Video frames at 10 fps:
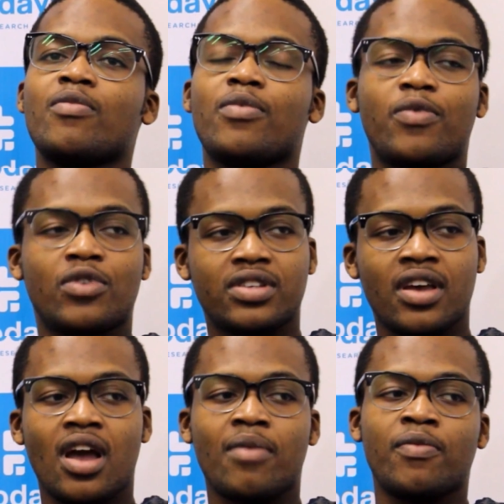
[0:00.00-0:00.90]
and I'm
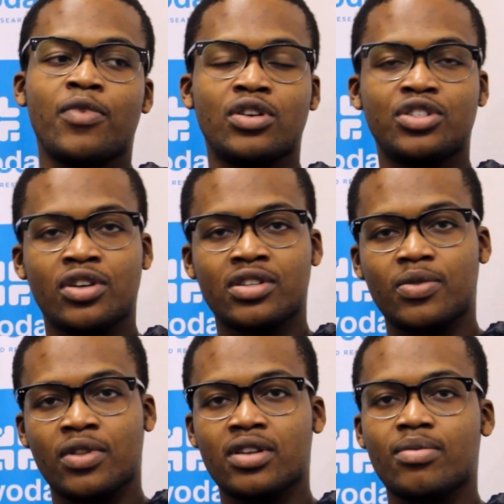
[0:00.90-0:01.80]
very
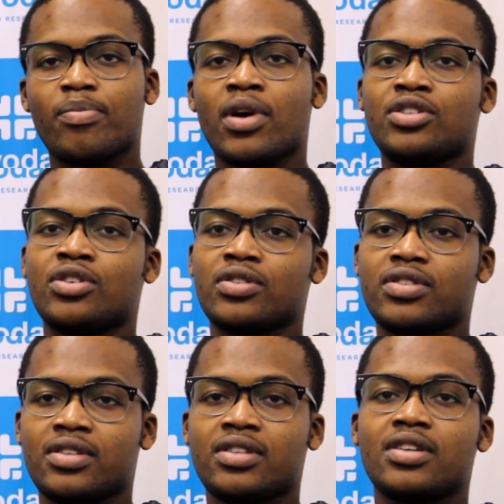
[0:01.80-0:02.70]
generous for that. My
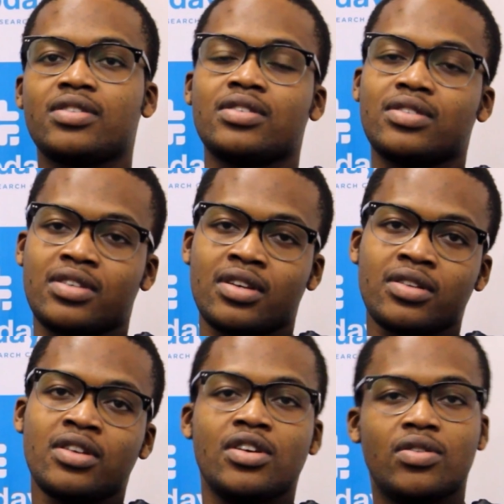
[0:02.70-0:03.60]
generosity is
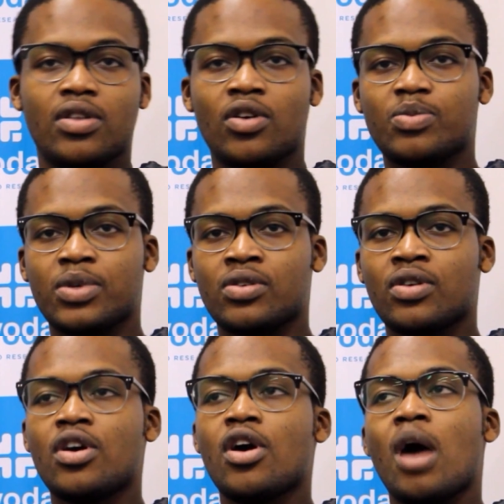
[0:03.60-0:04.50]
sincere to the
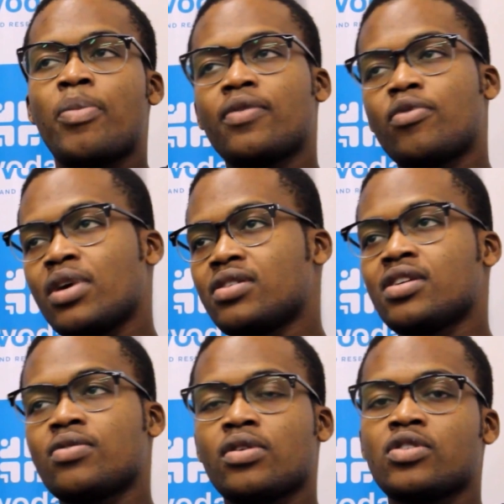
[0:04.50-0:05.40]
hospital. Apart
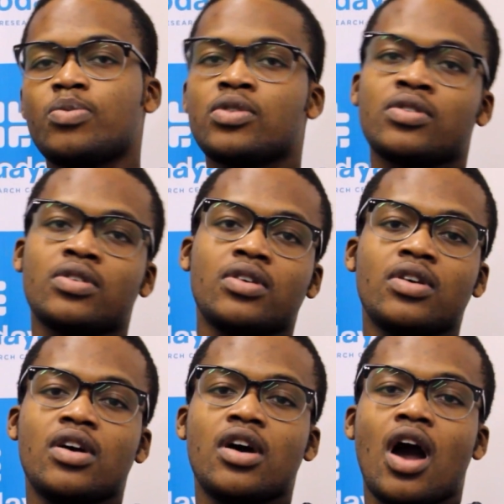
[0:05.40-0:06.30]
from my stay at the
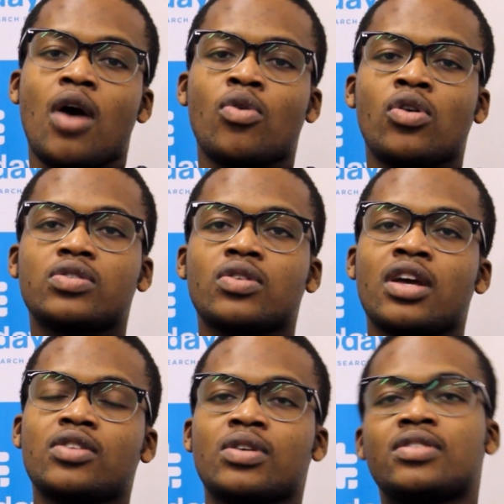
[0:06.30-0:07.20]
hospital, I would
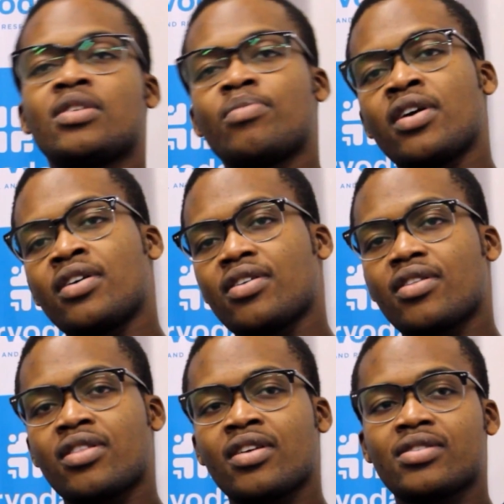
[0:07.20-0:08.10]
also like to extend
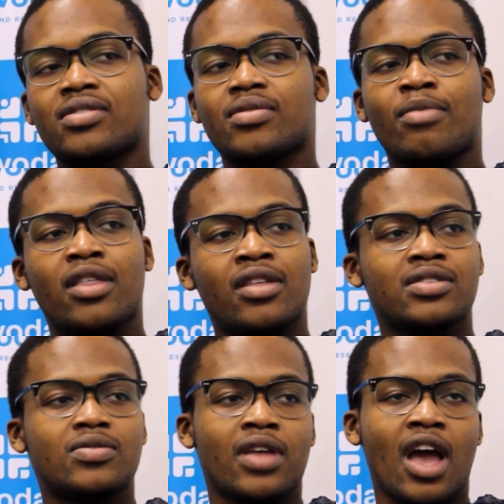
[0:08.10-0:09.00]
my
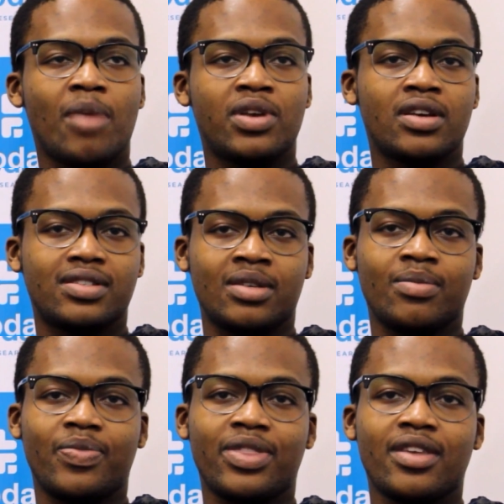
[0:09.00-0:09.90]
thanks to the
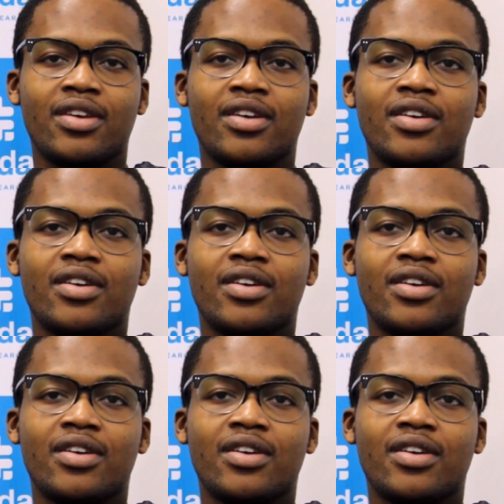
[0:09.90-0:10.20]
IPS team,